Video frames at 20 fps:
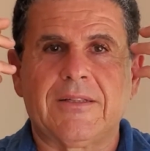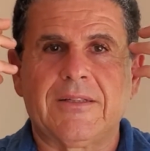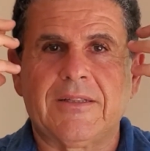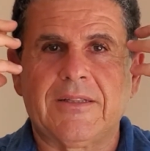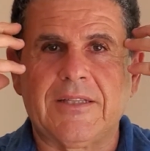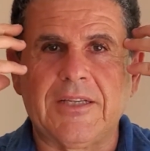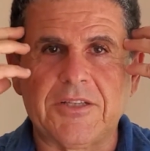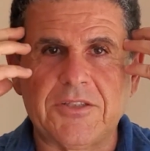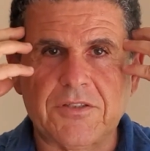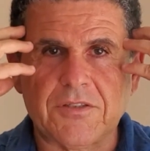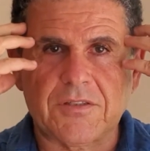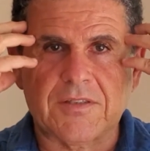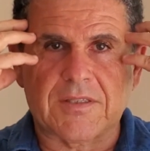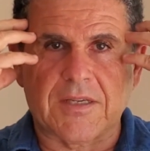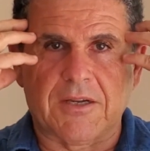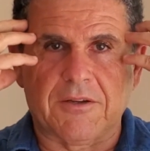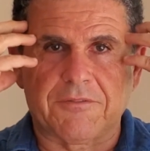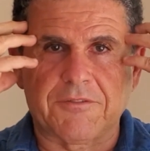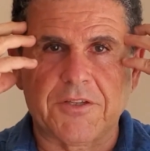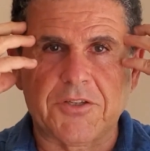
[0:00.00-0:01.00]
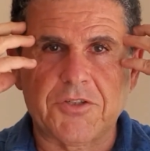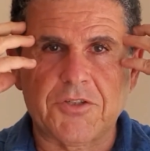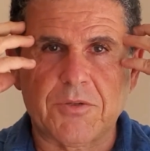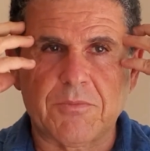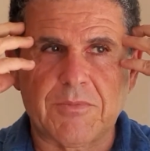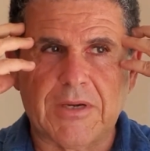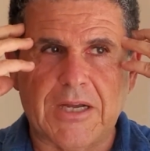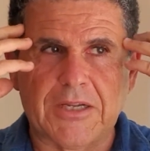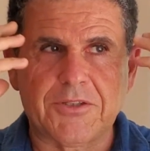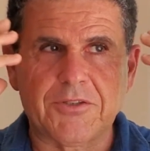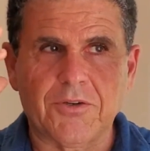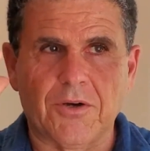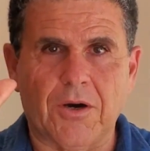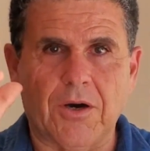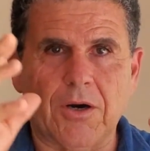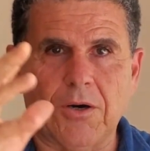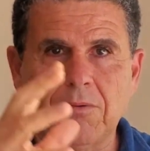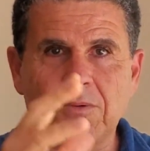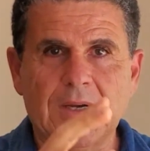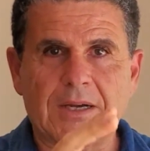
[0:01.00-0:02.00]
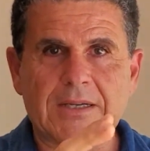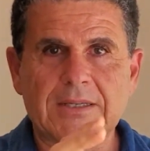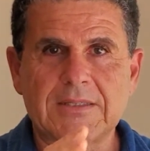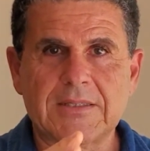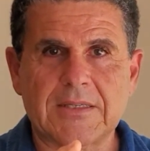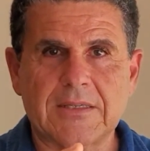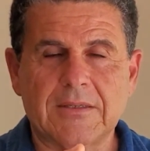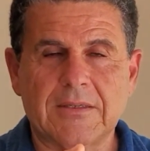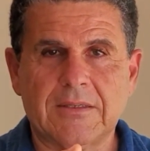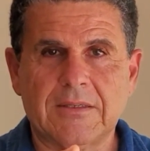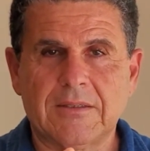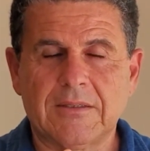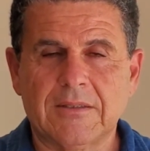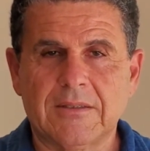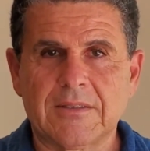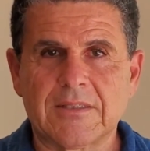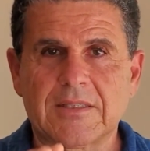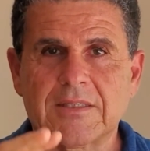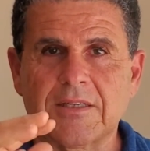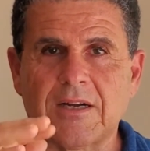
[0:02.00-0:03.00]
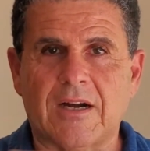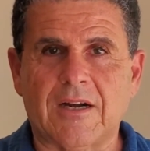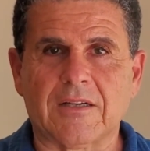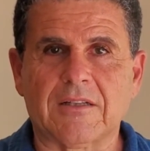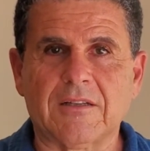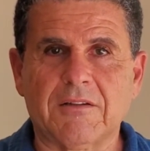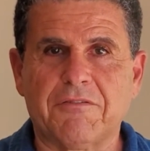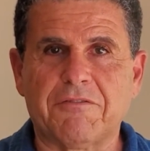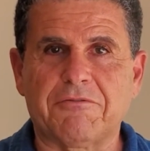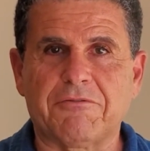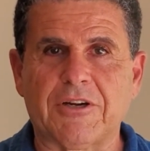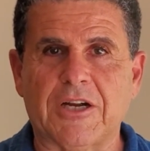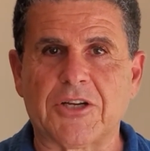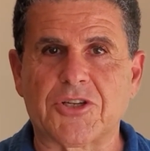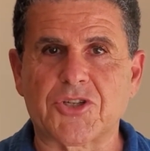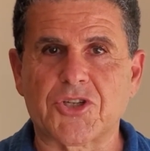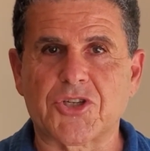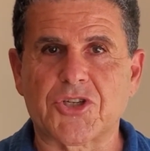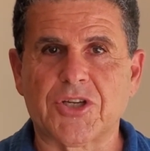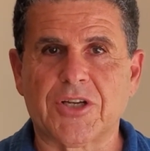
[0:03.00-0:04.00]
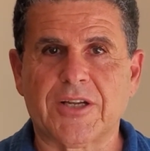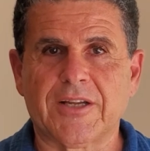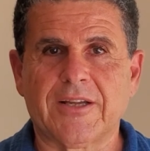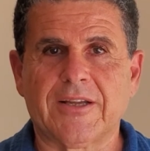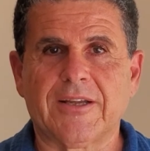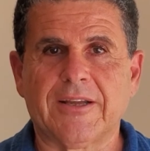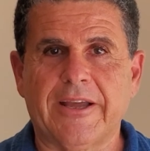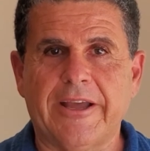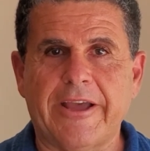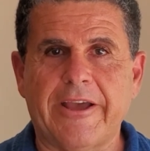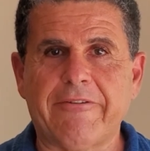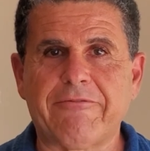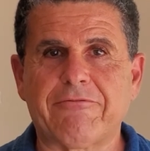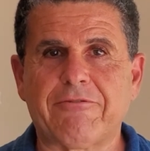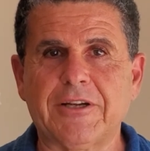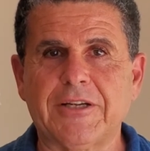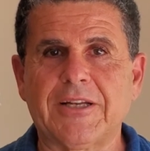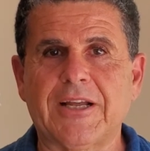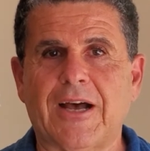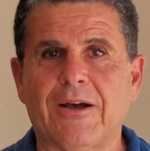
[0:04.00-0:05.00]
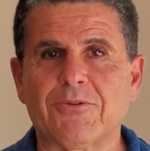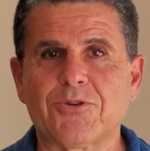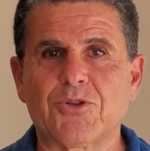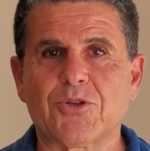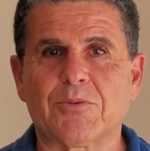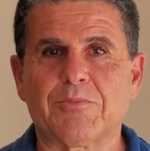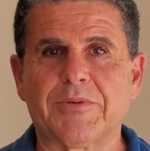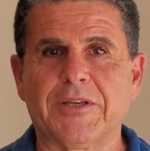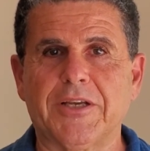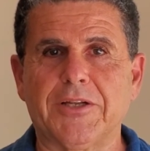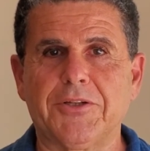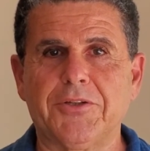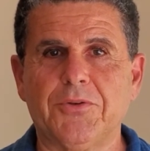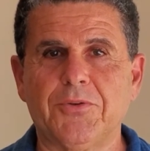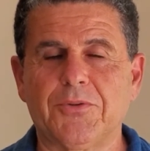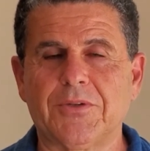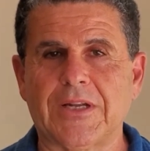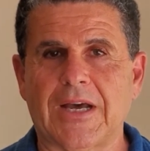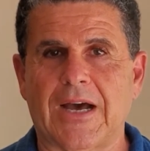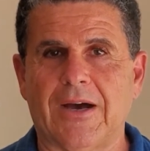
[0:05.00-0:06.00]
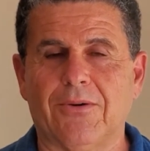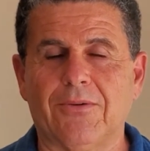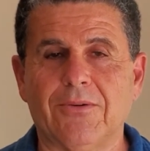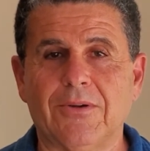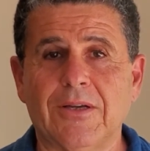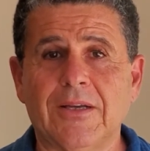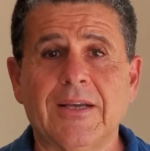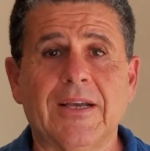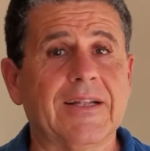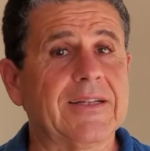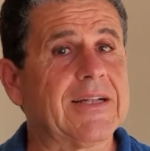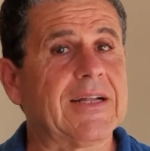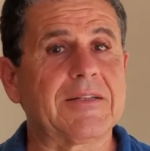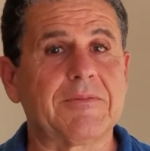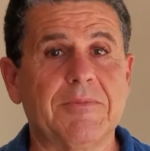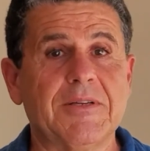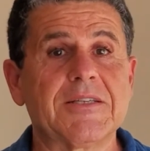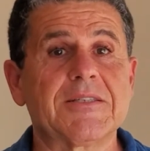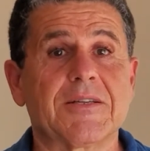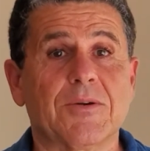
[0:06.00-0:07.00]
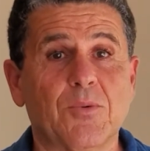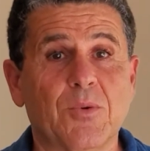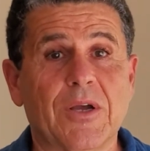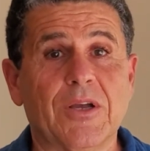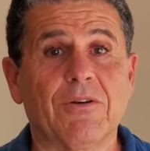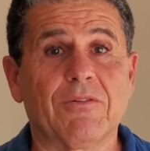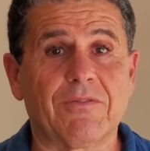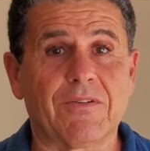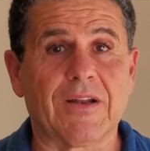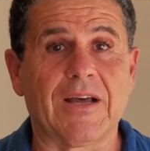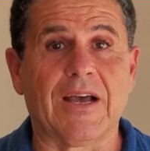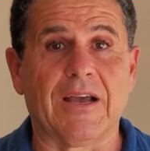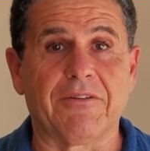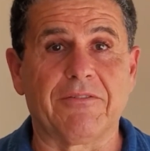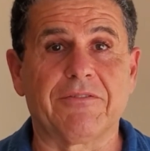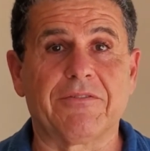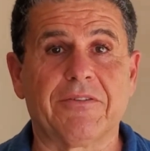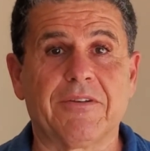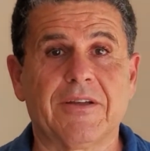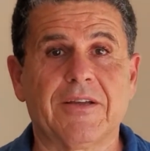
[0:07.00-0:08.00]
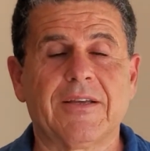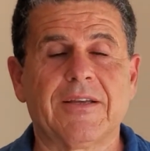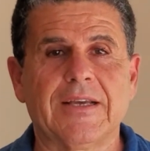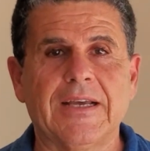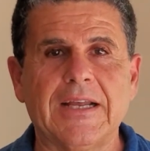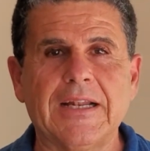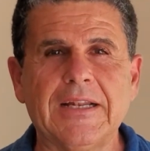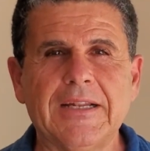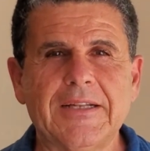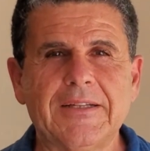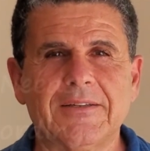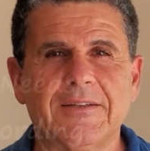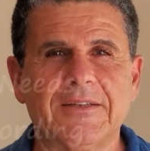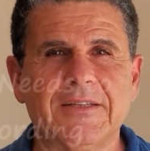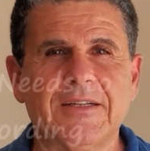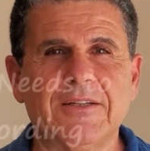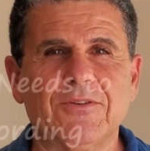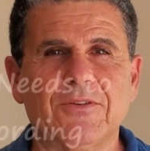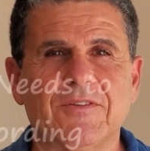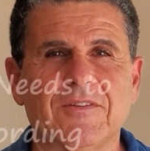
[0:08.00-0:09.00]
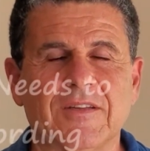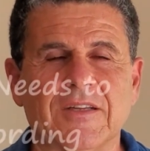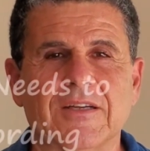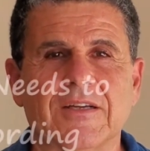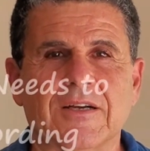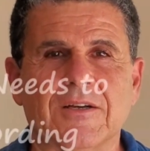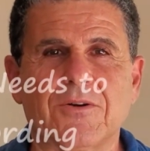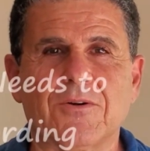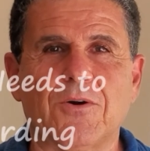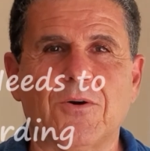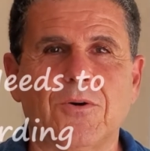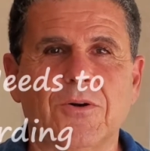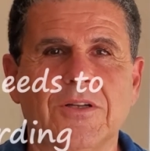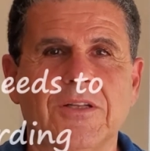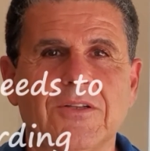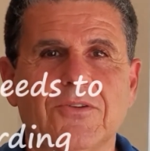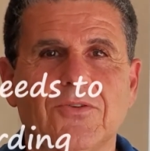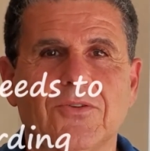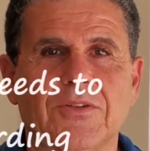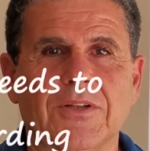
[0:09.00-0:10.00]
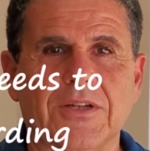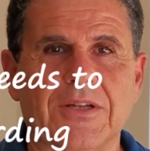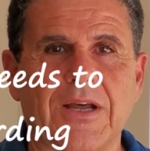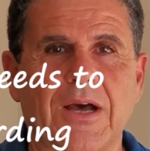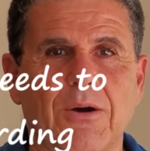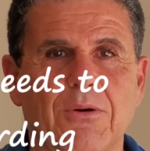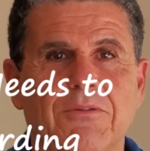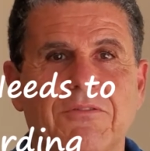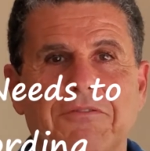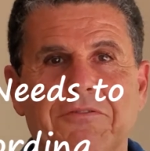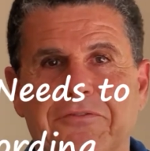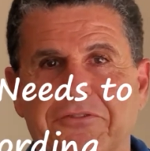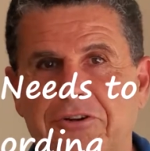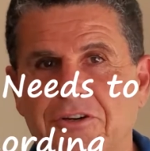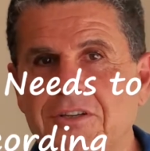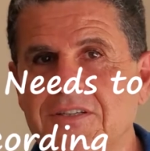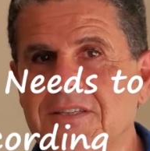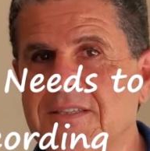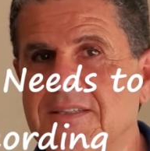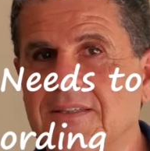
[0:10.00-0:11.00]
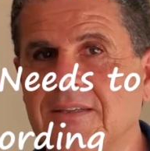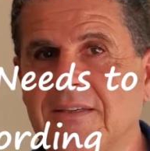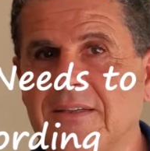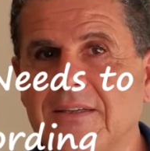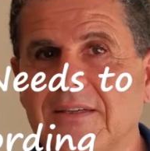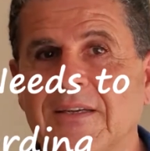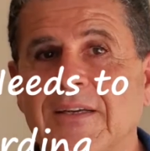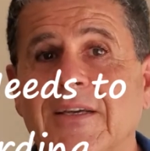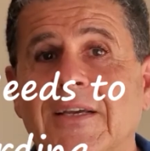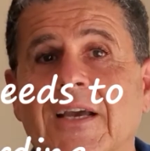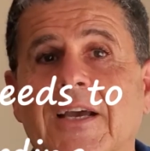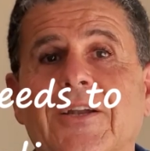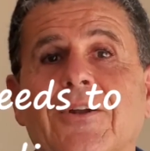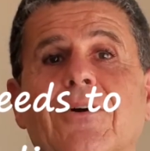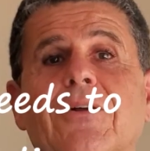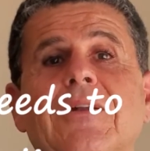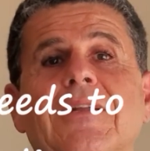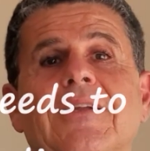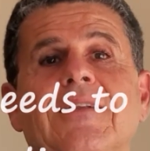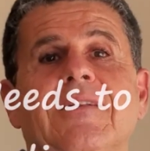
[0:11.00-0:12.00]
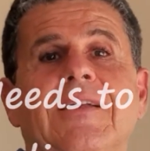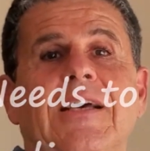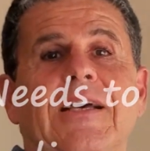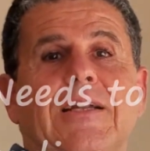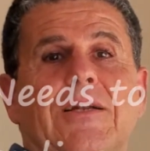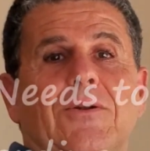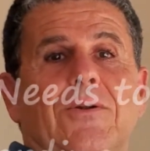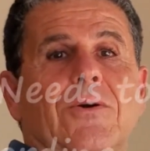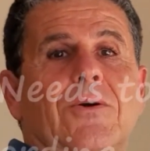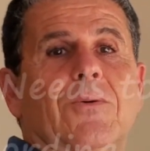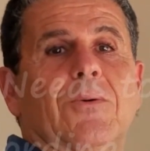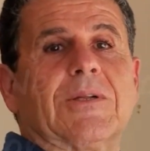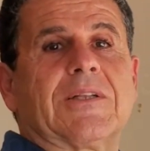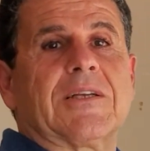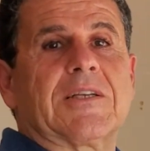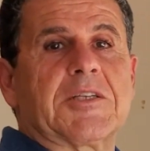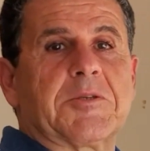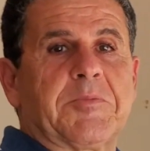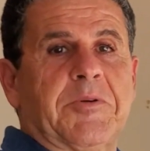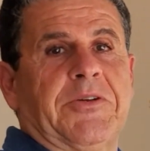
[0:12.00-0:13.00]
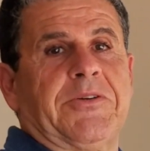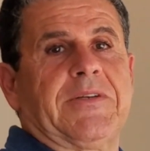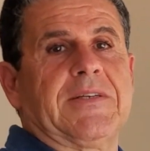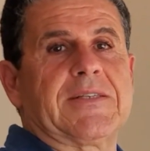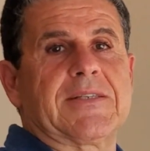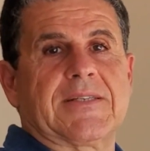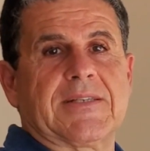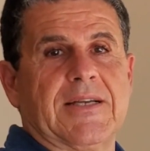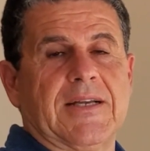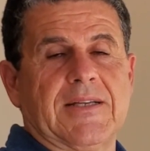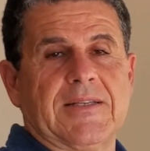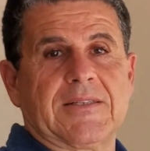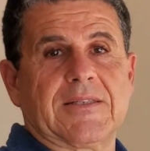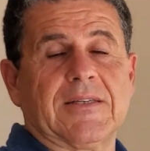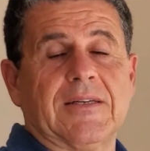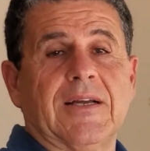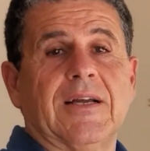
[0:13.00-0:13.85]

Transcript: Teach yourself, teach your mind to always start fresh. Every now should be a new now, and that means a way of life. A leader needs to think according to the now first, and only then look what experience says.